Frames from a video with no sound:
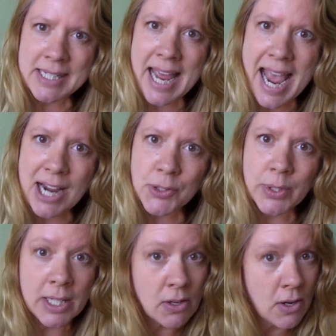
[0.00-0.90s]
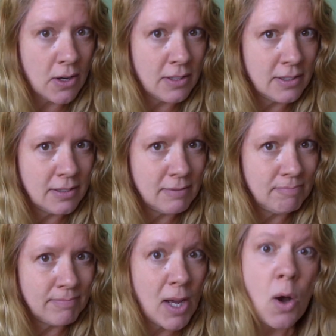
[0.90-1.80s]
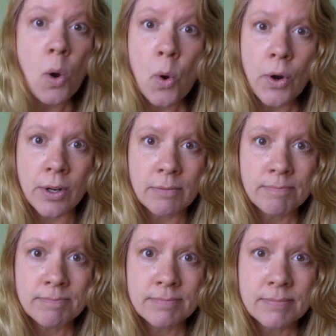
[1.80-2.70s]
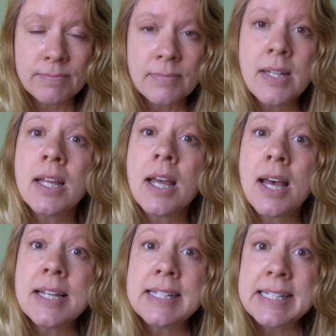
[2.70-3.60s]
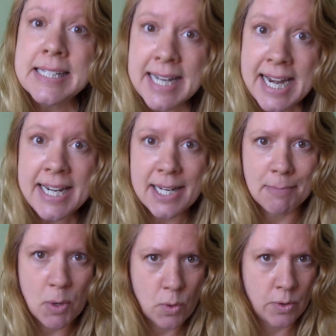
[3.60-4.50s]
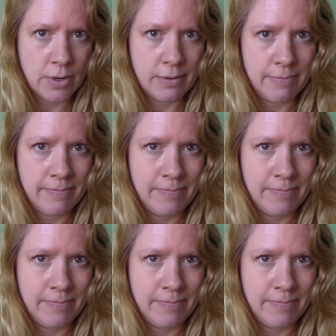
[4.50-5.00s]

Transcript: is actually called a horn a stadium horn.